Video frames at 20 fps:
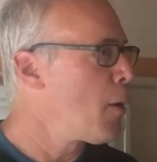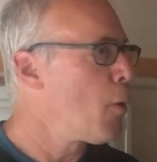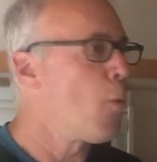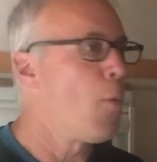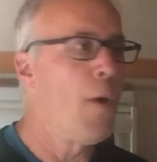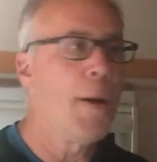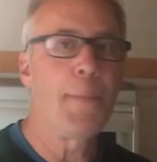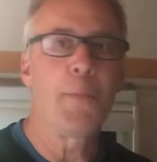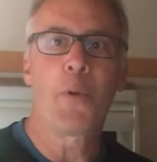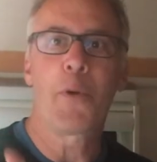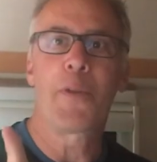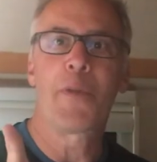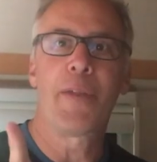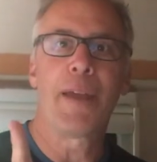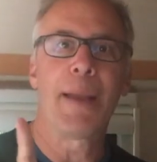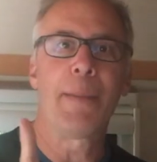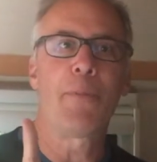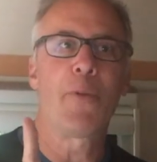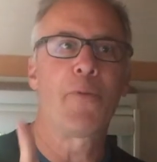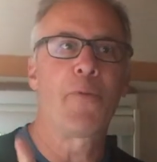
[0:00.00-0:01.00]
One more
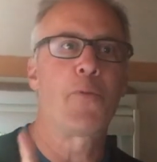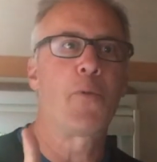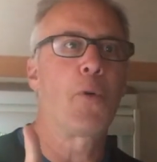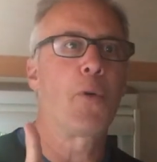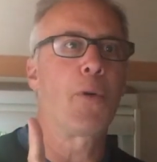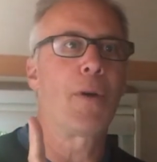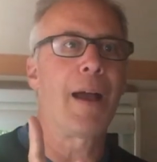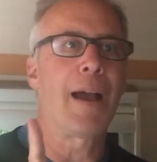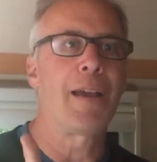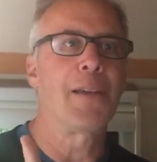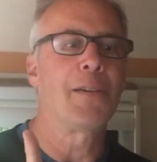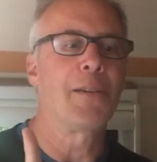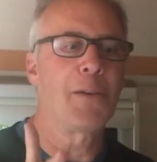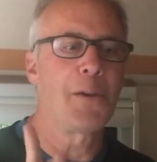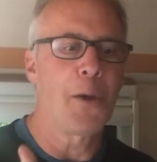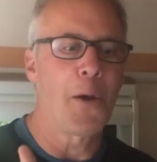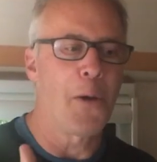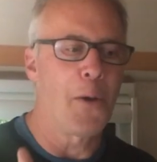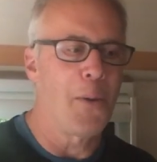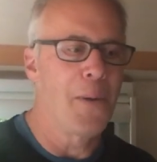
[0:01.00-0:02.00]
thing before I
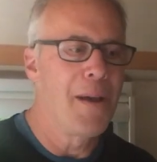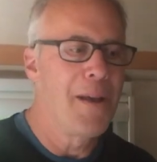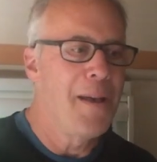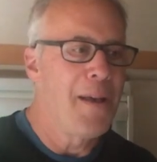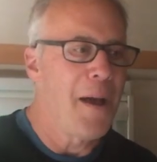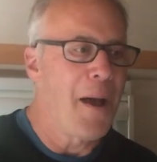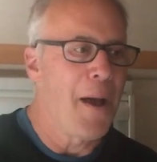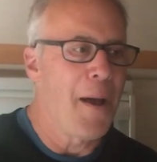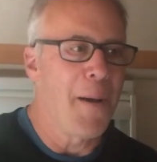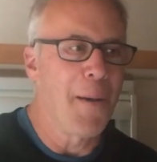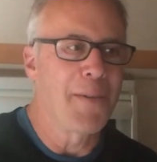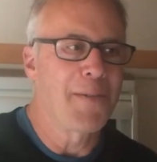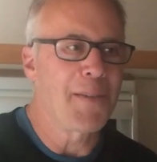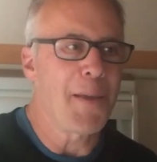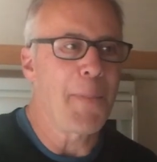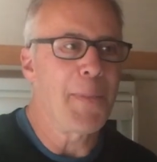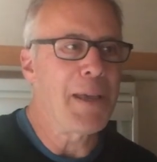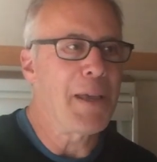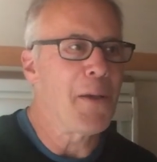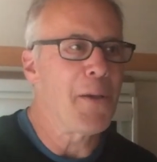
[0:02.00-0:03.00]
go. Uh,
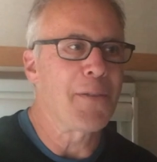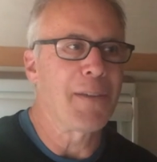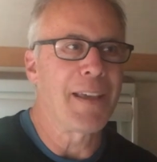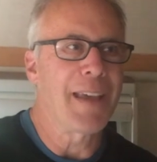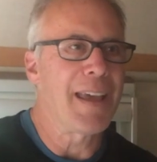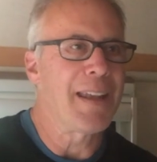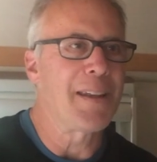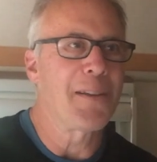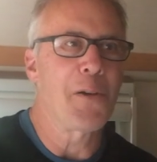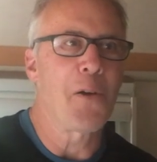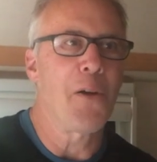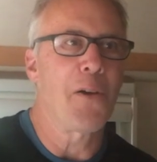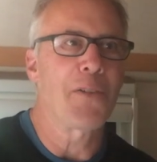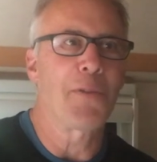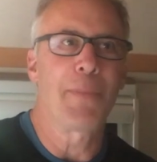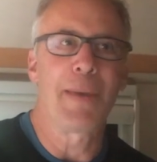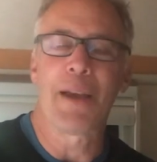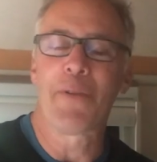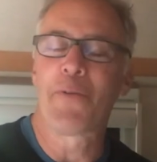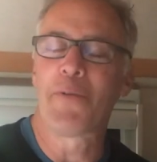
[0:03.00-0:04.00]
something else, again, it
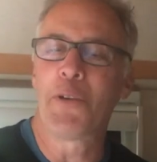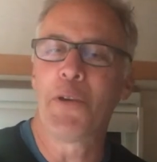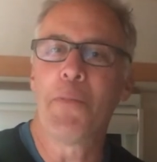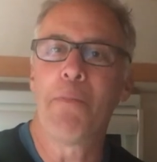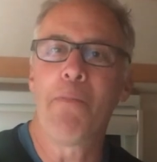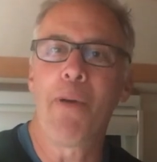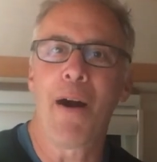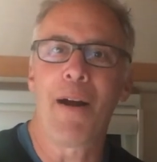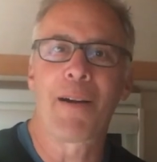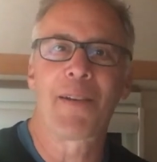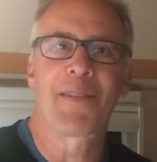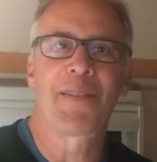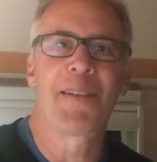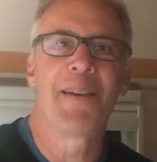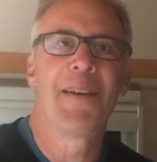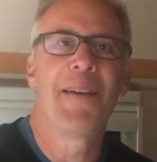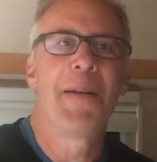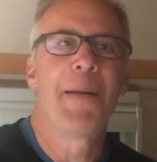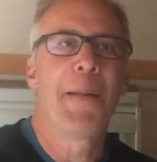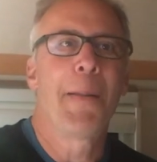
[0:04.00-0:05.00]
cost me a few bucks,
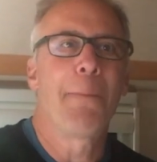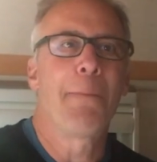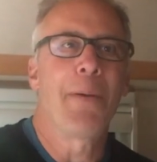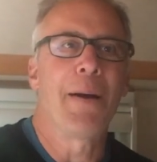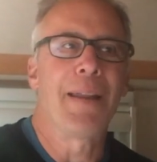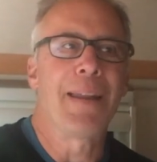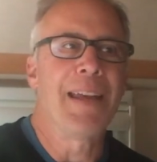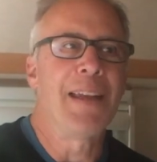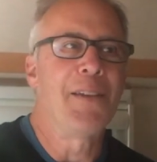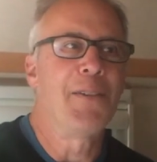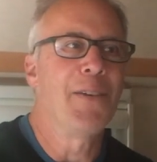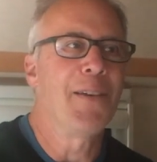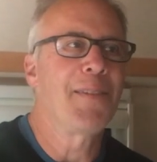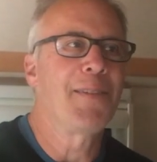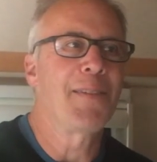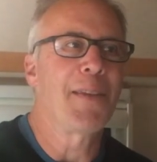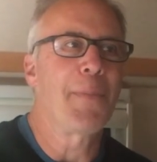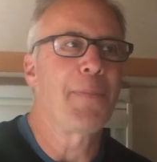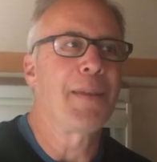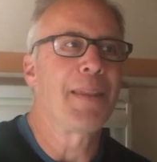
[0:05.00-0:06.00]
but it's
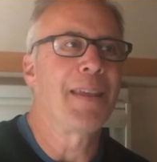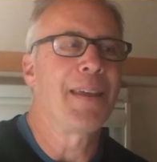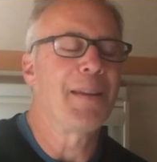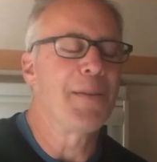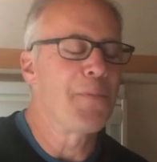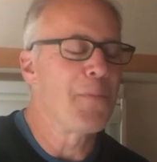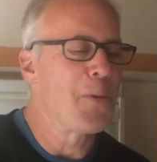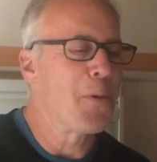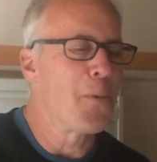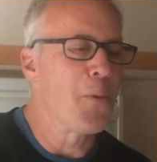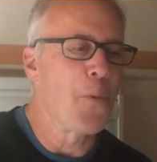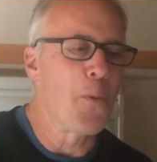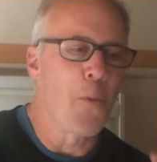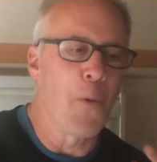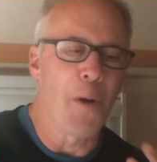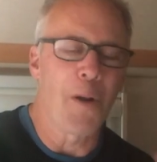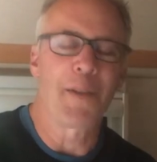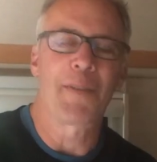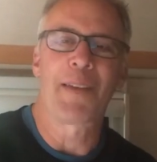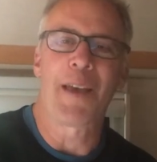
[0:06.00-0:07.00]
just something that
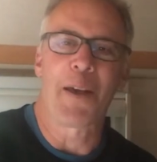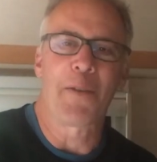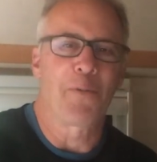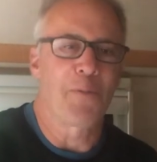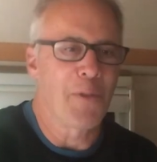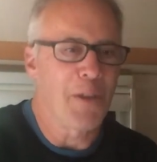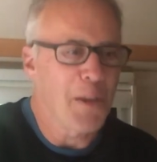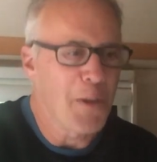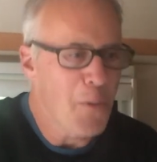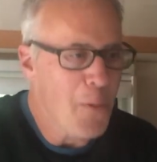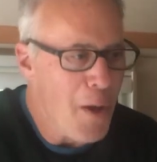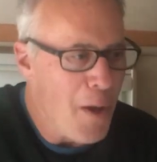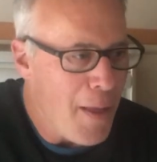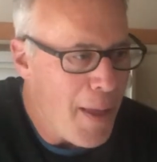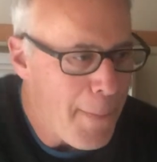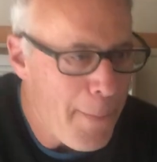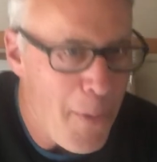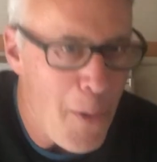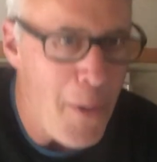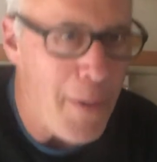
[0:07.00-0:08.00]
works out really well.
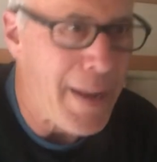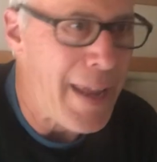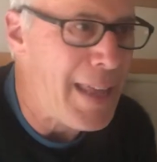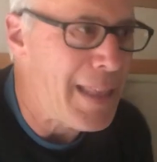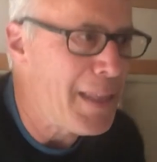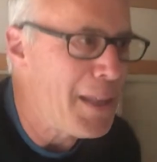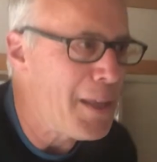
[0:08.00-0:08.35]
I bought a